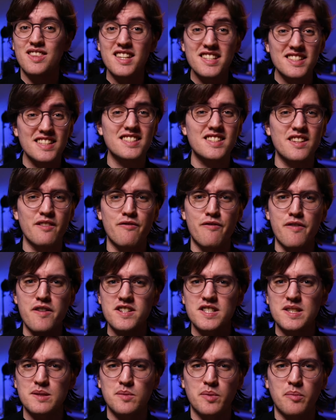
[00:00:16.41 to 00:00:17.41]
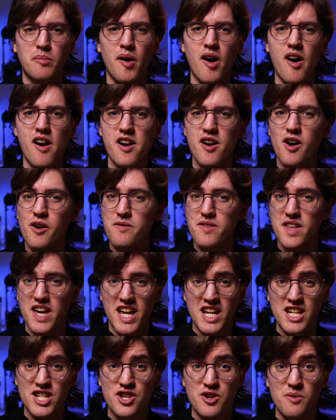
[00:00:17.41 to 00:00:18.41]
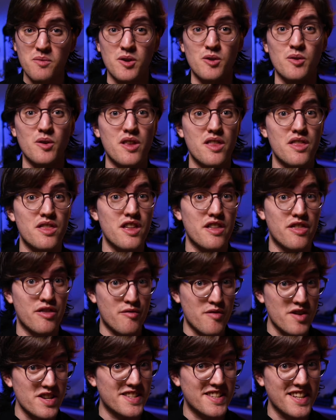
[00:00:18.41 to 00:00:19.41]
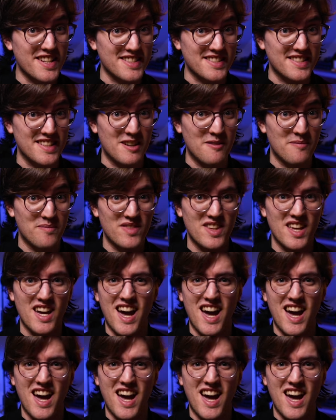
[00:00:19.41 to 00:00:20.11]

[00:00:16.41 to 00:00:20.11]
This is the first part of the interview, the 360.